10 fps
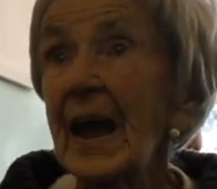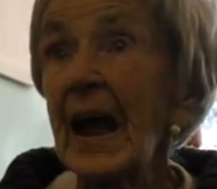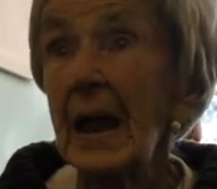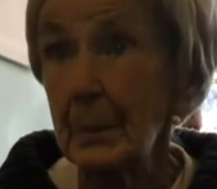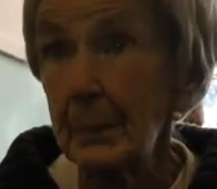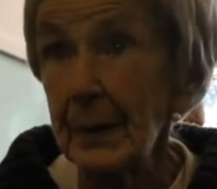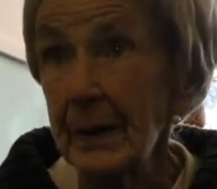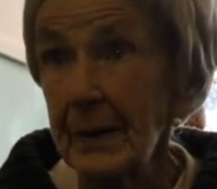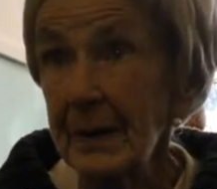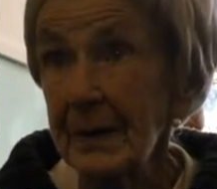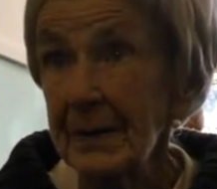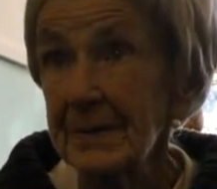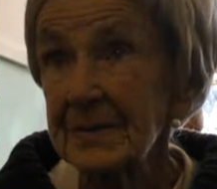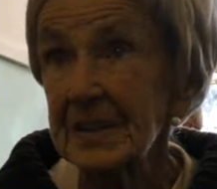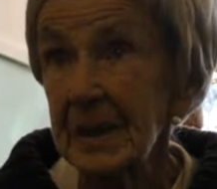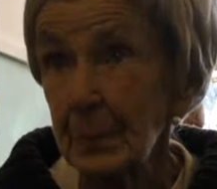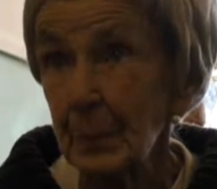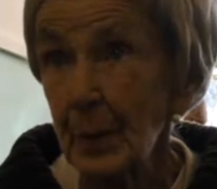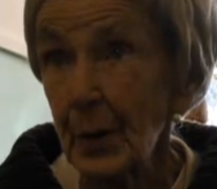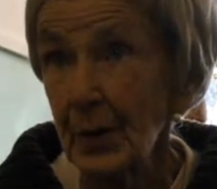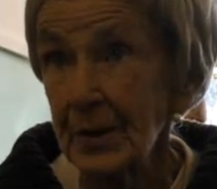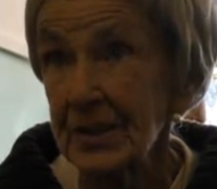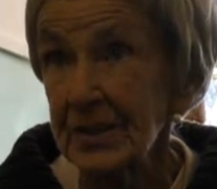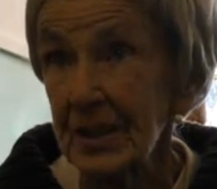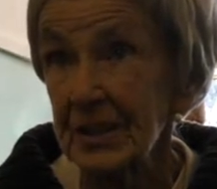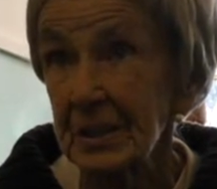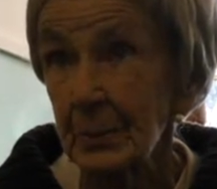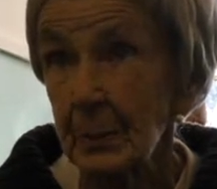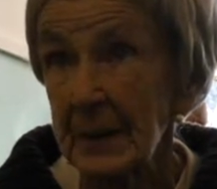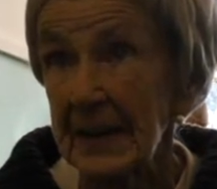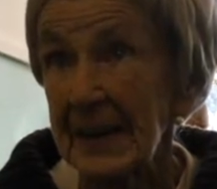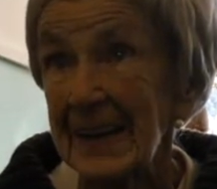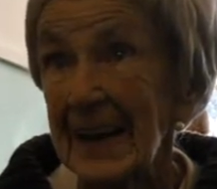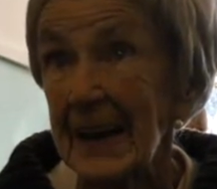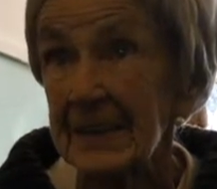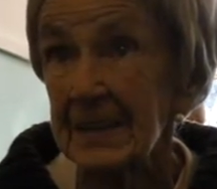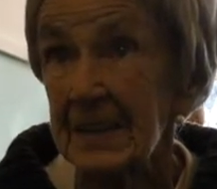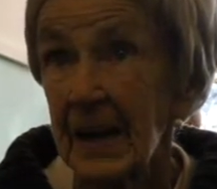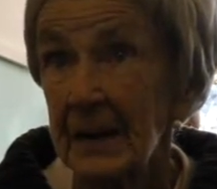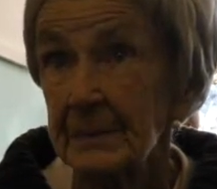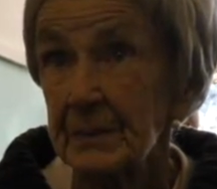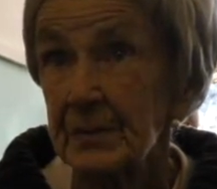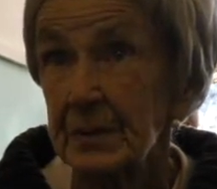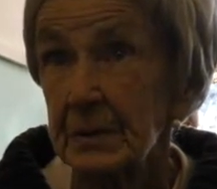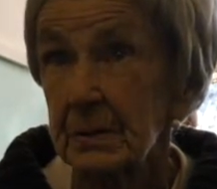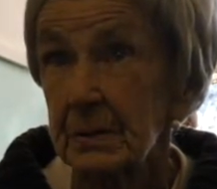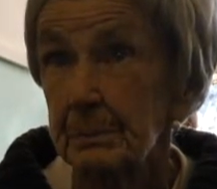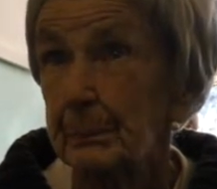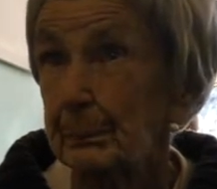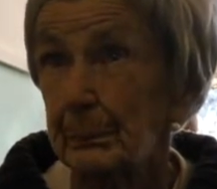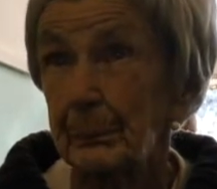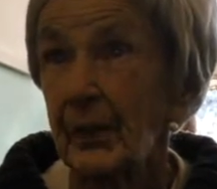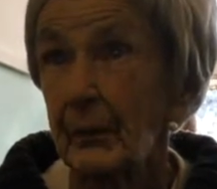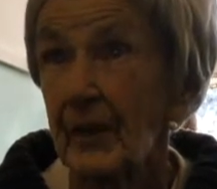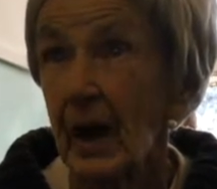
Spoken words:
Elba, Tinworks, because they were making candy cans for the